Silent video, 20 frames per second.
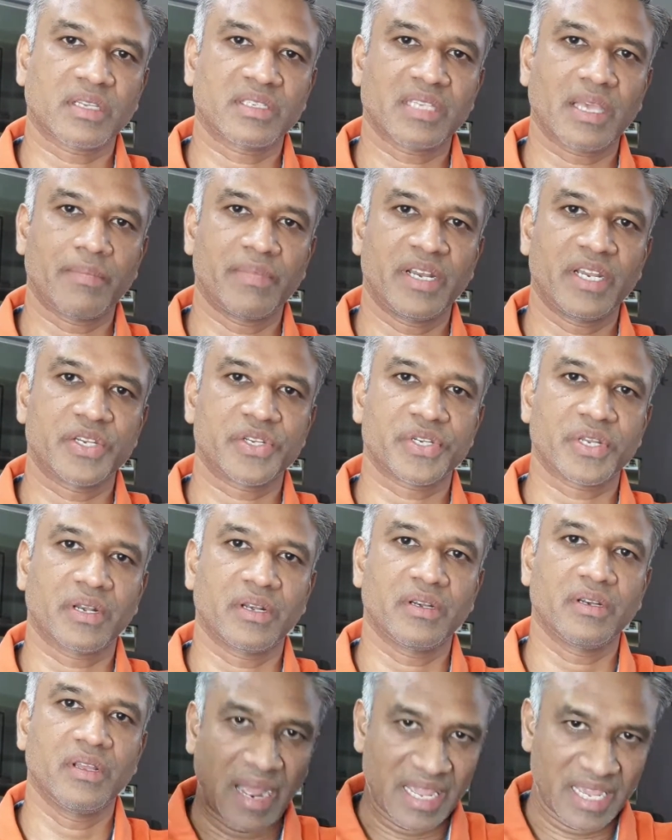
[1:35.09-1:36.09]

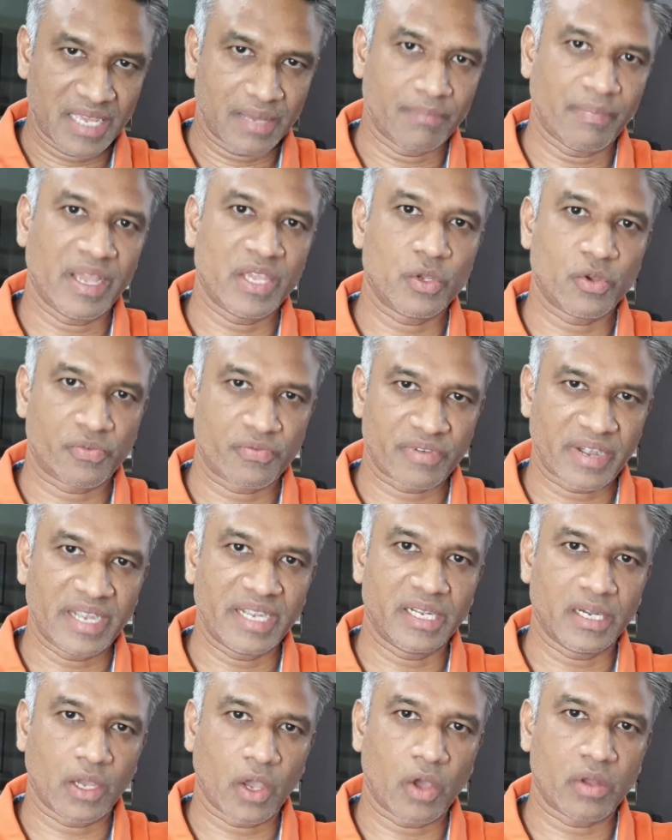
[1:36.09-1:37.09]
examination by your
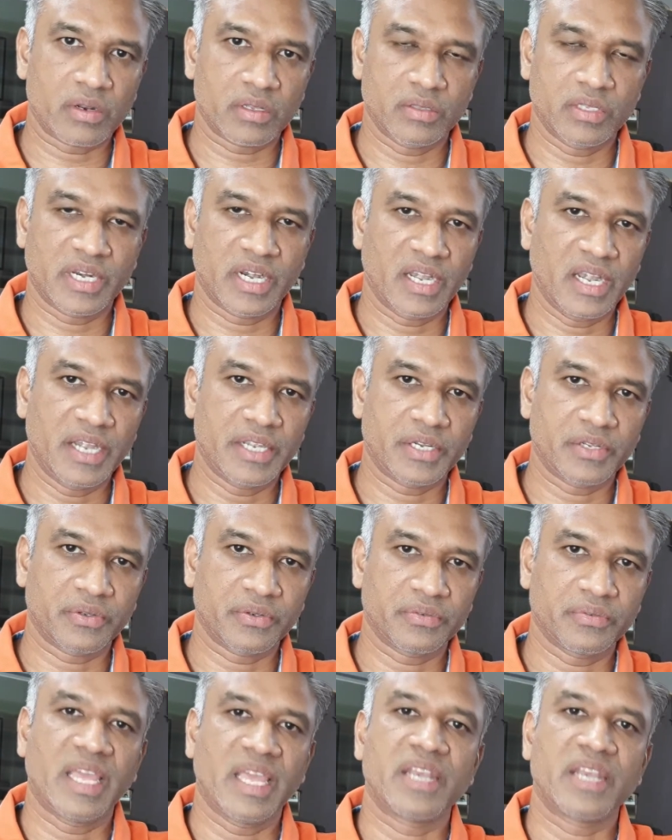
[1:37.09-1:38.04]
friend or the relative,